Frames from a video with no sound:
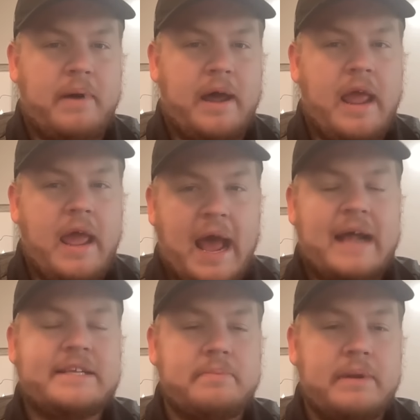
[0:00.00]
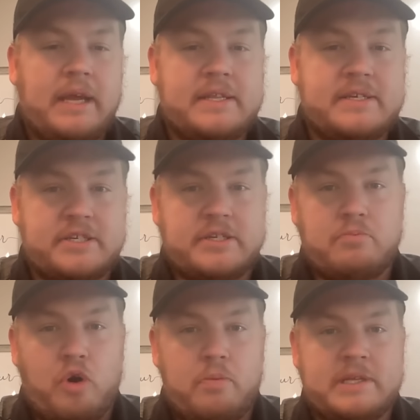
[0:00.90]
but had some inconsistent
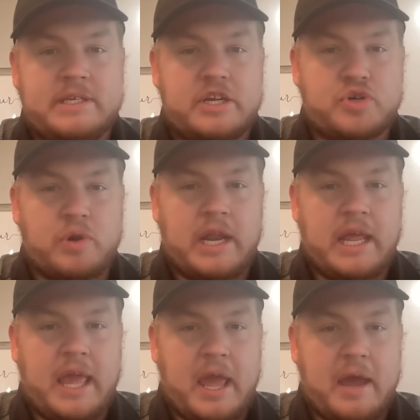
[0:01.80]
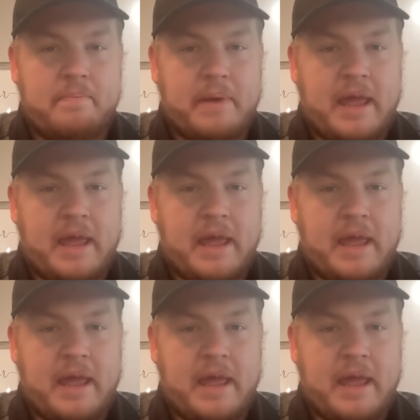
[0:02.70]
moments at training camp,